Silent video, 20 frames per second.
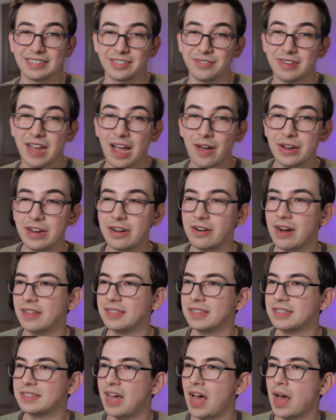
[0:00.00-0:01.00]
so now here
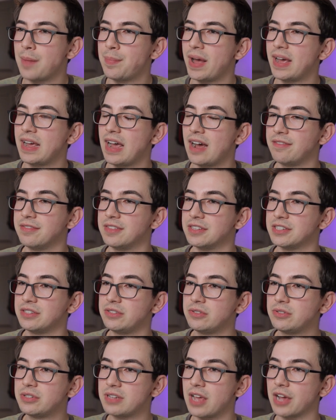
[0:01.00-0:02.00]
at the top, I have this
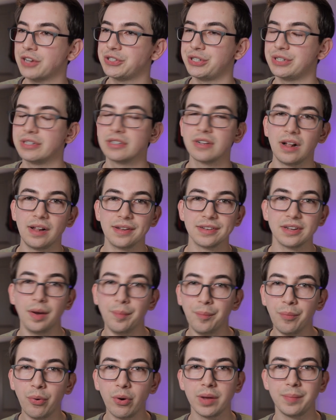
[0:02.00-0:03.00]
new section called
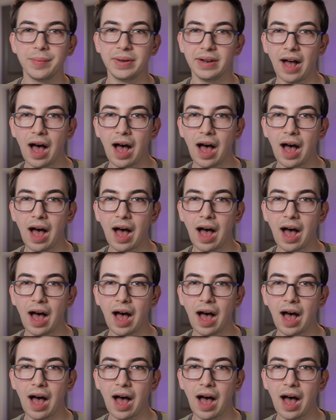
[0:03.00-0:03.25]
appointment